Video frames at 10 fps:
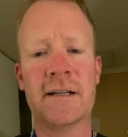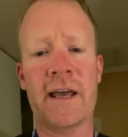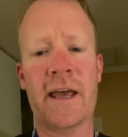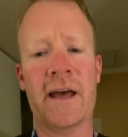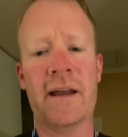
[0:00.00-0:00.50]

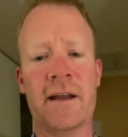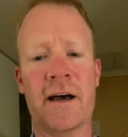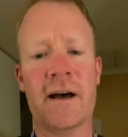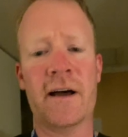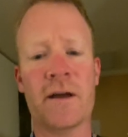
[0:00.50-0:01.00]
And
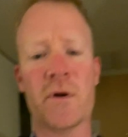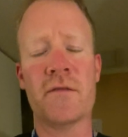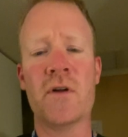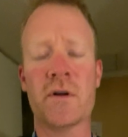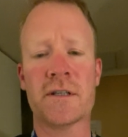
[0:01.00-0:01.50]
what I've
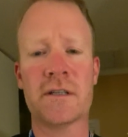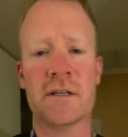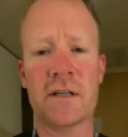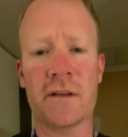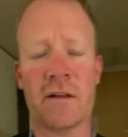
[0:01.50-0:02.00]

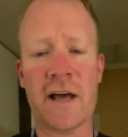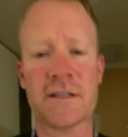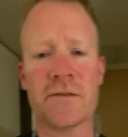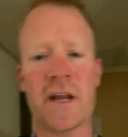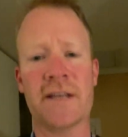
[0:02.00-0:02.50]
noticed in the
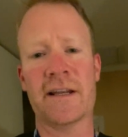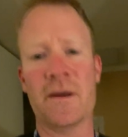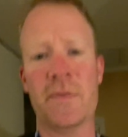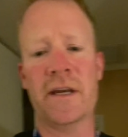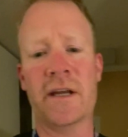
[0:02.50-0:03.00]
last 3 days that
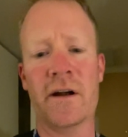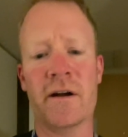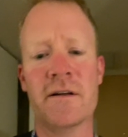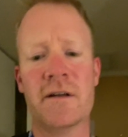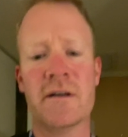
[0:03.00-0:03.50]
I've been
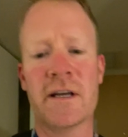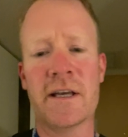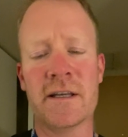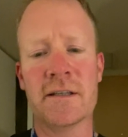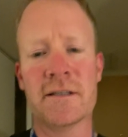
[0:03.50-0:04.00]
here
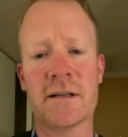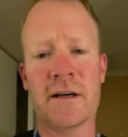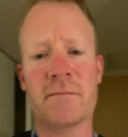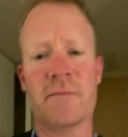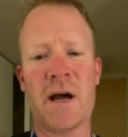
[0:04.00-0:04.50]
is
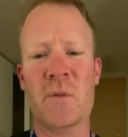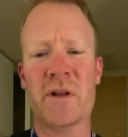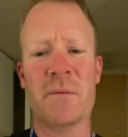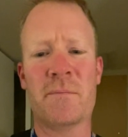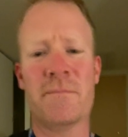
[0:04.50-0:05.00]
I'm
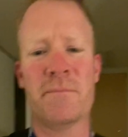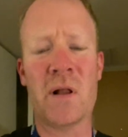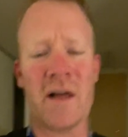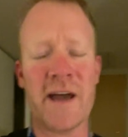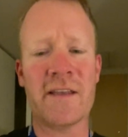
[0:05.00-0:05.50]
really
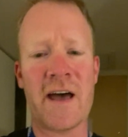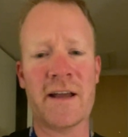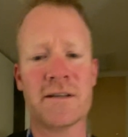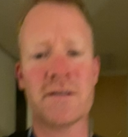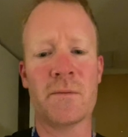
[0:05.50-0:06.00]
applying
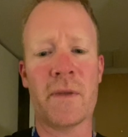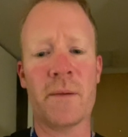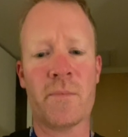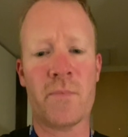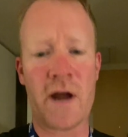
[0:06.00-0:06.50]
that to my
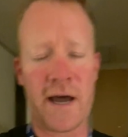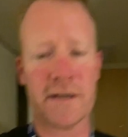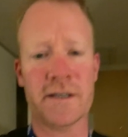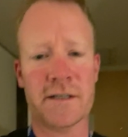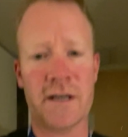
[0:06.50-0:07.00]

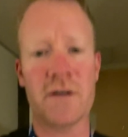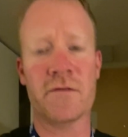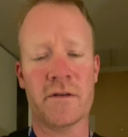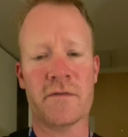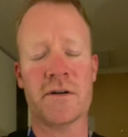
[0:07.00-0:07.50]
practice here
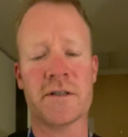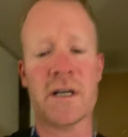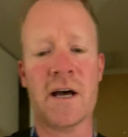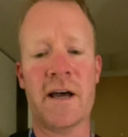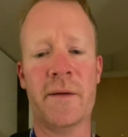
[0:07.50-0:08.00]
for the first
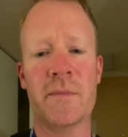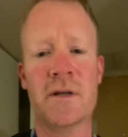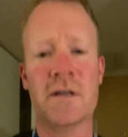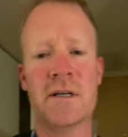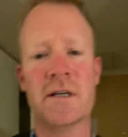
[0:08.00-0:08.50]
time.
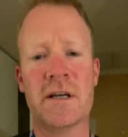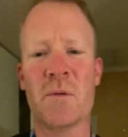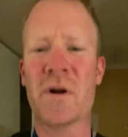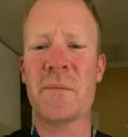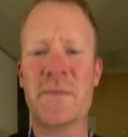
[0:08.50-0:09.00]
And
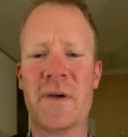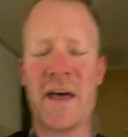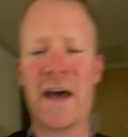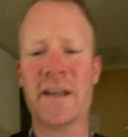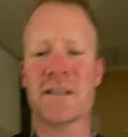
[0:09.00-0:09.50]
what I mean by
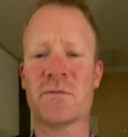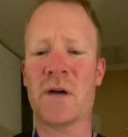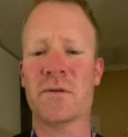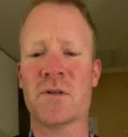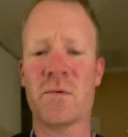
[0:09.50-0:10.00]
that is when I
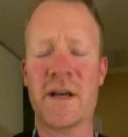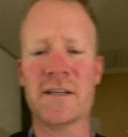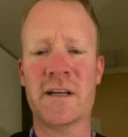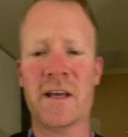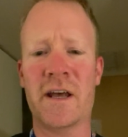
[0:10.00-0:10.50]
was a
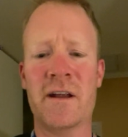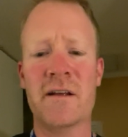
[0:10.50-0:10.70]
resident,